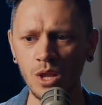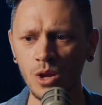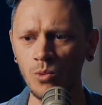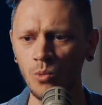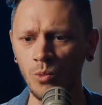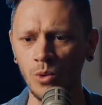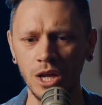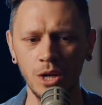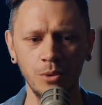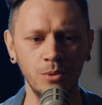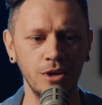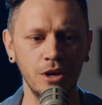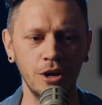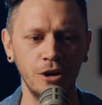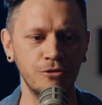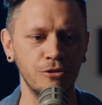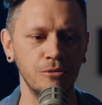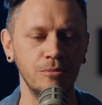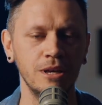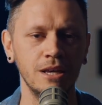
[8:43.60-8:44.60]
Where do we go
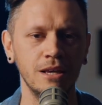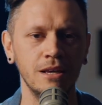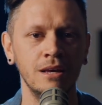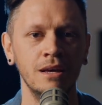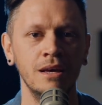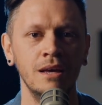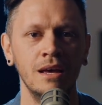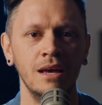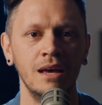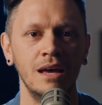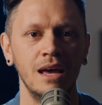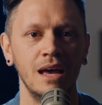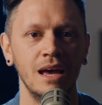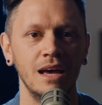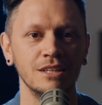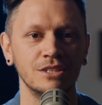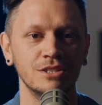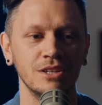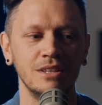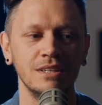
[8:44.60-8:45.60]
from here?
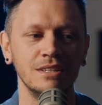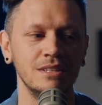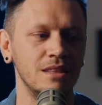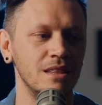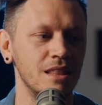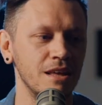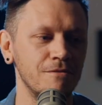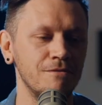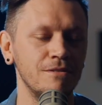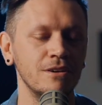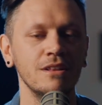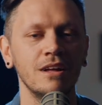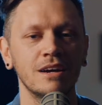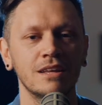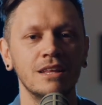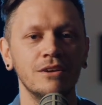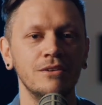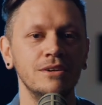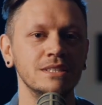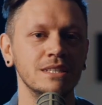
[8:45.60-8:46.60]
So they feel like
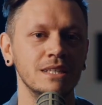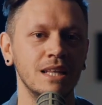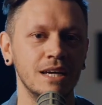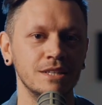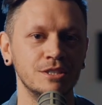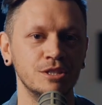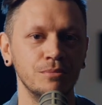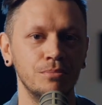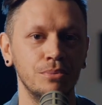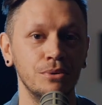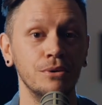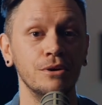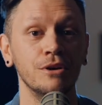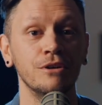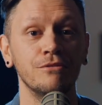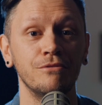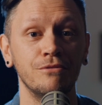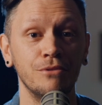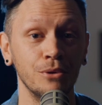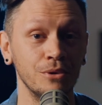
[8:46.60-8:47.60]
there isn't that
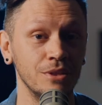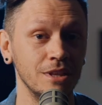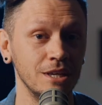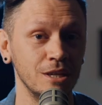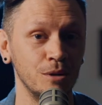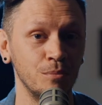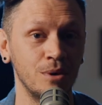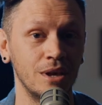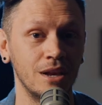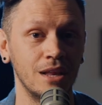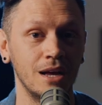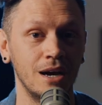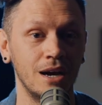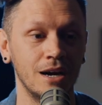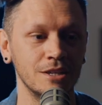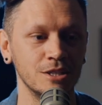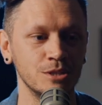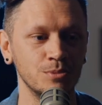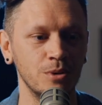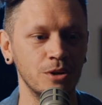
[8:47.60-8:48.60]
support for the independent
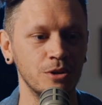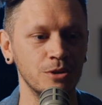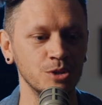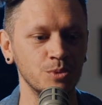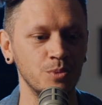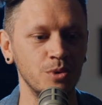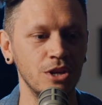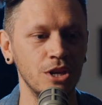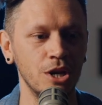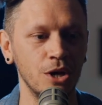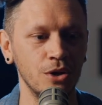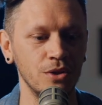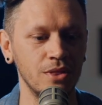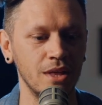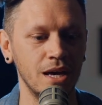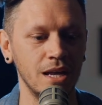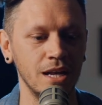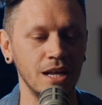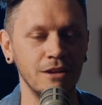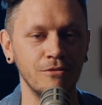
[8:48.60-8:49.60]
artist, whereas we know
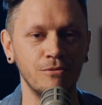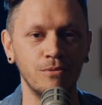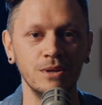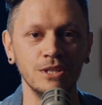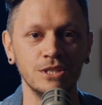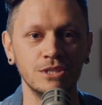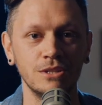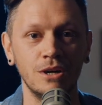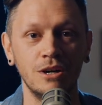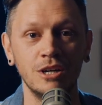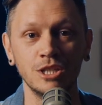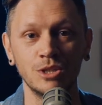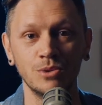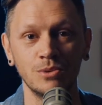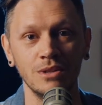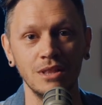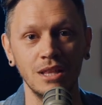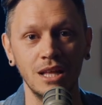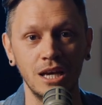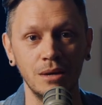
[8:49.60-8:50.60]
that if we sign to
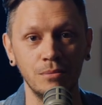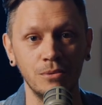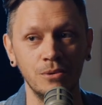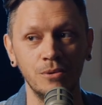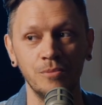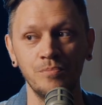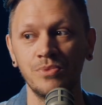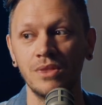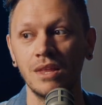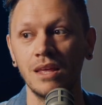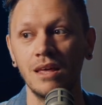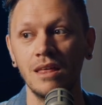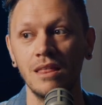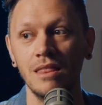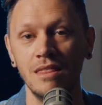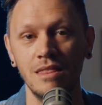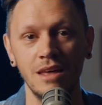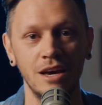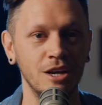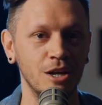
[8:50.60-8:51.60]
a label,
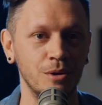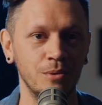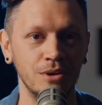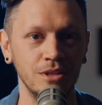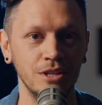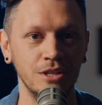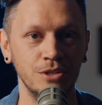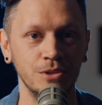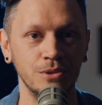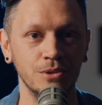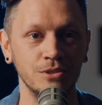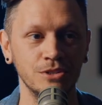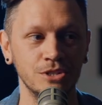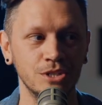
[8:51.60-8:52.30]
they know what they're doing.